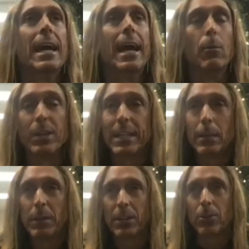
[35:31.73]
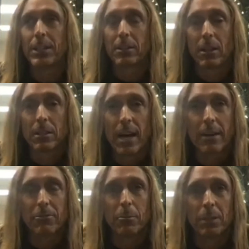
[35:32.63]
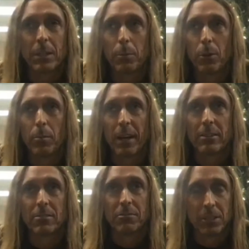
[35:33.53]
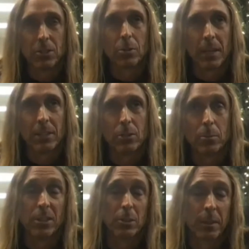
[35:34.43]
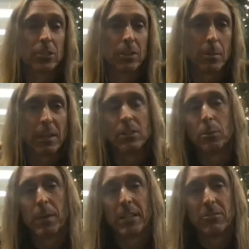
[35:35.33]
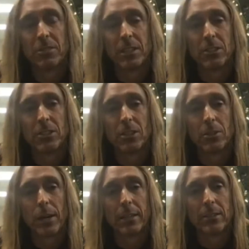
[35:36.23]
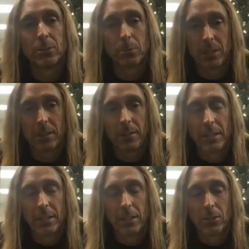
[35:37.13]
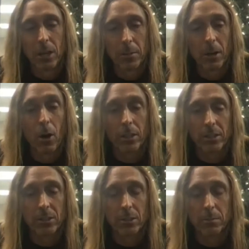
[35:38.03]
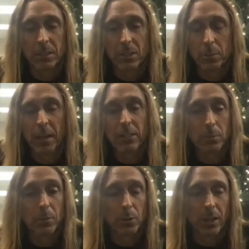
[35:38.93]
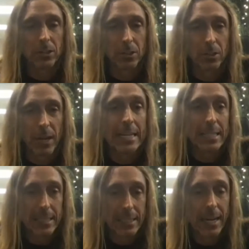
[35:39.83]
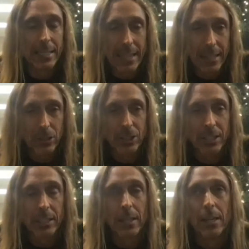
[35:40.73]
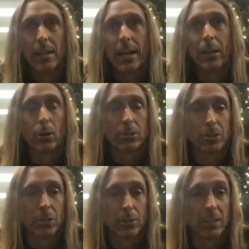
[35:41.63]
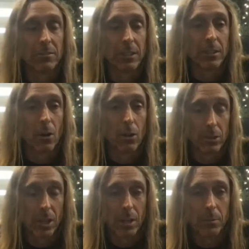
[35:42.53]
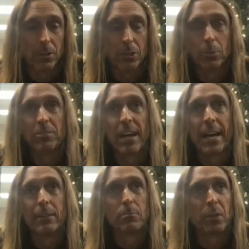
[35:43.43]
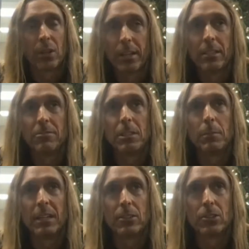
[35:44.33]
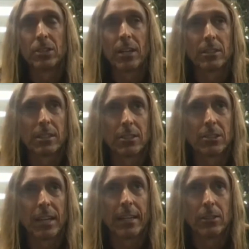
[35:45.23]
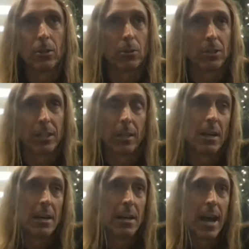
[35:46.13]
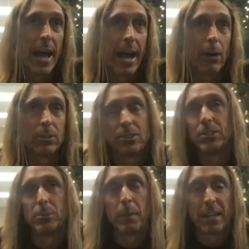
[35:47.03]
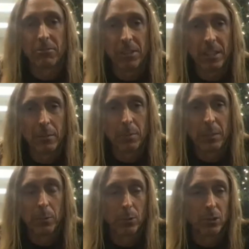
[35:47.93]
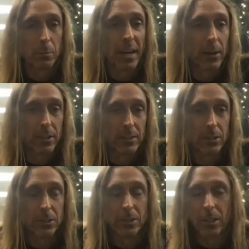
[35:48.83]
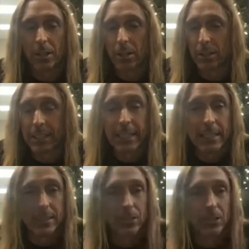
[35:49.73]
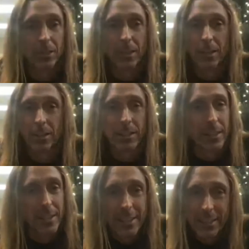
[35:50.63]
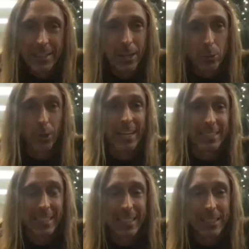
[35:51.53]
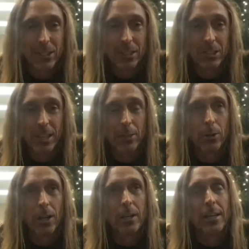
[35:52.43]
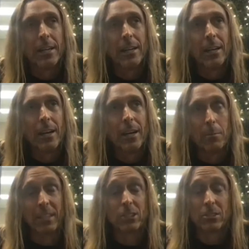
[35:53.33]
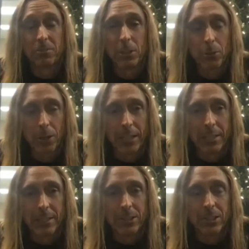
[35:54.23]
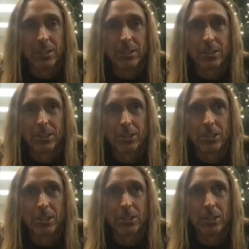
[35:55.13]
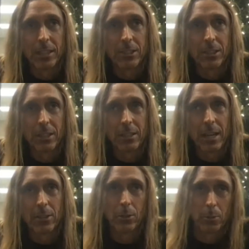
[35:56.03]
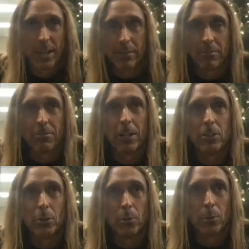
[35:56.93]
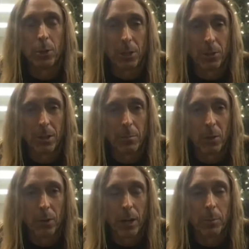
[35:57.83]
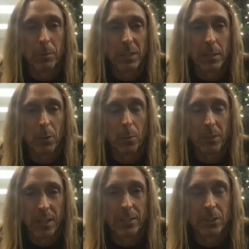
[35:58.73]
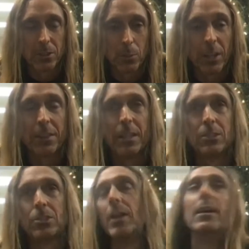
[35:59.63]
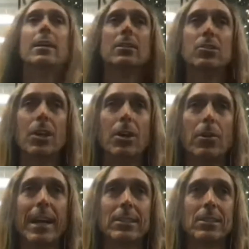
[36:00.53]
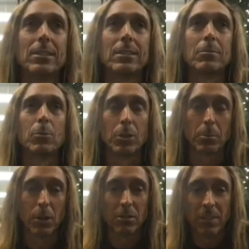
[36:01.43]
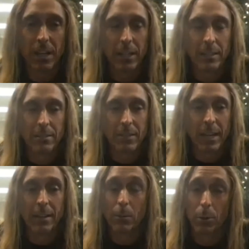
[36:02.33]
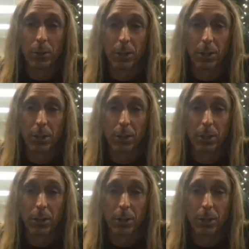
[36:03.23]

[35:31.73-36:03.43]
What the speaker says: And we keep hearing a lot from people about the physical, mental, but especially the mental benefits. So as we talk about autism and the spectrum, but we also ADD, ADHD, and also even Alzheimer's. So we've had plenty of emails telling us anecdotally how this has benefited people's parents, their kids, their grandkids, etc. And it makes us feel great because it's just such a nice thing. Not only are we having fun doing what we're doing, but we're helping people potentially with this. So that's really motivating. And then when we